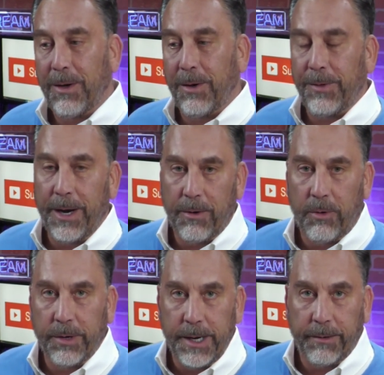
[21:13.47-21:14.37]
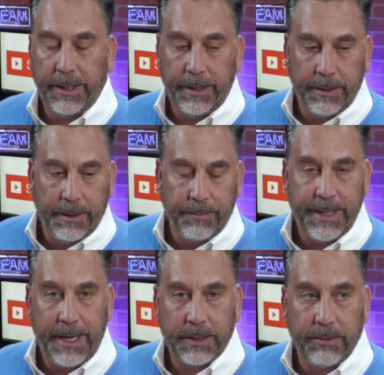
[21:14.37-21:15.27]
on their ordinary income
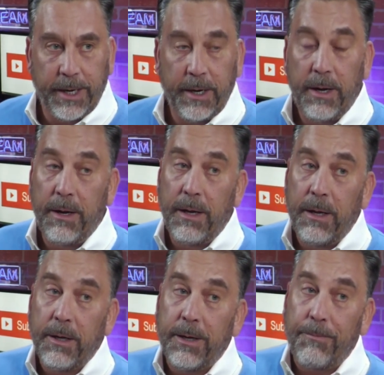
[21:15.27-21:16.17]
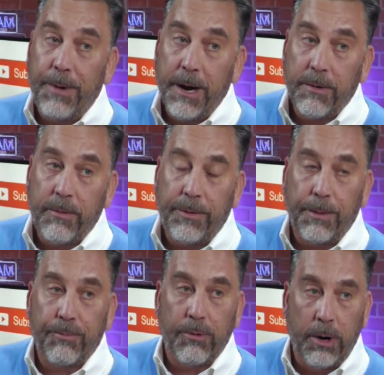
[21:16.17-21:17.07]
tax rate. Compared with a
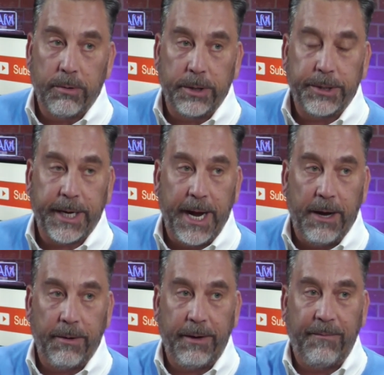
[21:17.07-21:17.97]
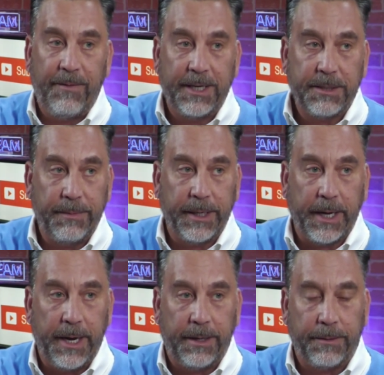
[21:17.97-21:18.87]
brokerage account, investment
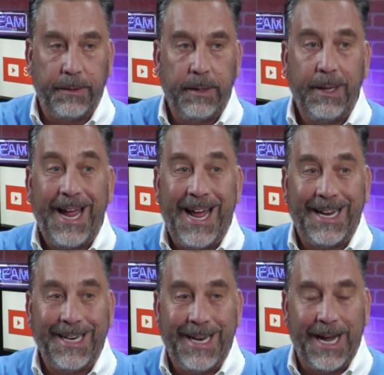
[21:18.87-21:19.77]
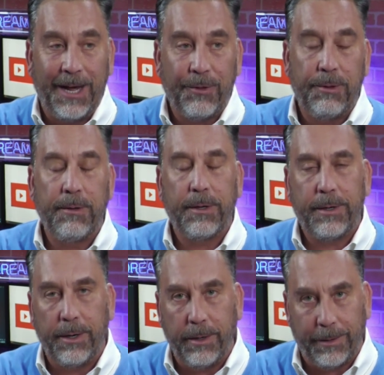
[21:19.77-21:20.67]
account, at death,
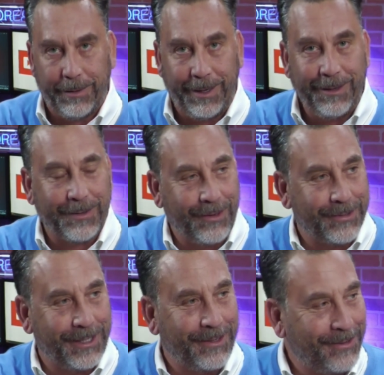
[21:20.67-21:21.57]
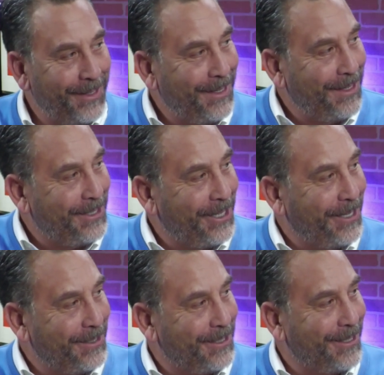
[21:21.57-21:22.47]
currently, as long as they don't
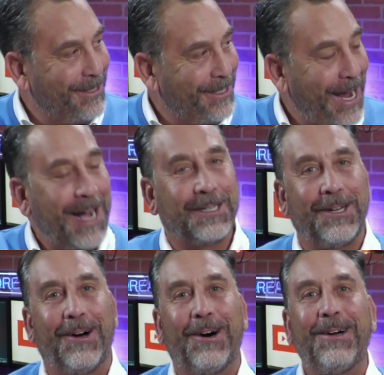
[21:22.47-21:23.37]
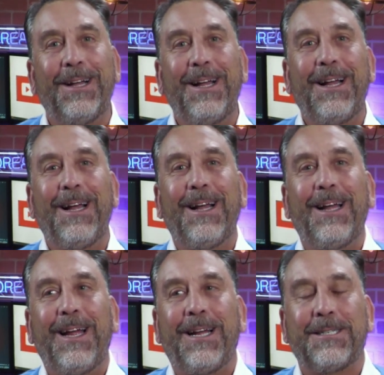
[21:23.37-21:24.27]
change the tax law,
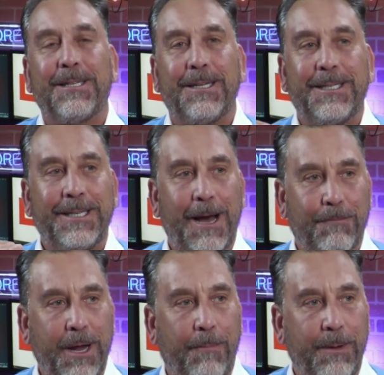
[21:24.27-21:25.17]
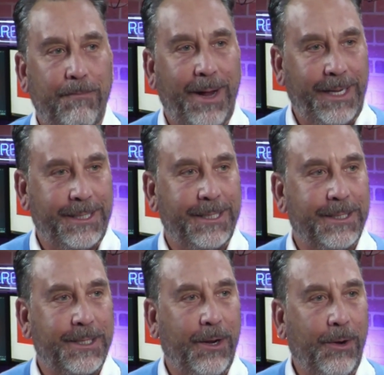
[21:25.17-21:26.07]
it's stepped up in
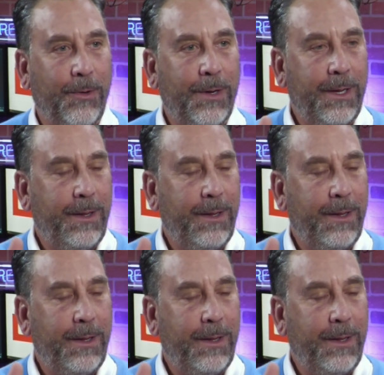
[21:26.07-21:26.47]
basis, so